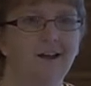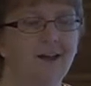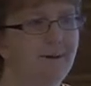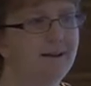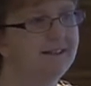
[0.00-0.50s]

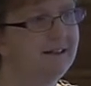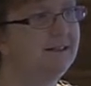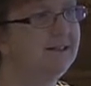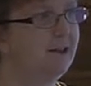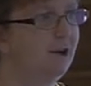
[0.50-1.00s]
It basically
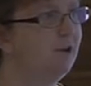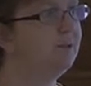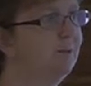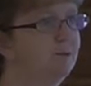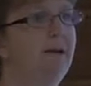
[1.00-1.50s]
says that a
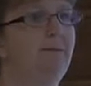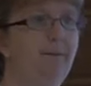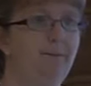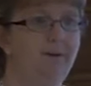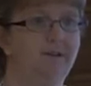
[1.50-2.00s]
nurse will take
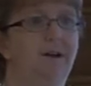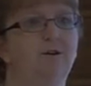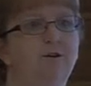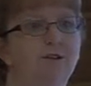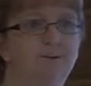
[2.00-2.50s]
blood pressure, a
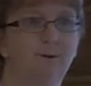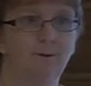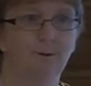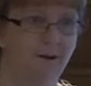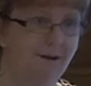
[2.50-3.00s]
nurse will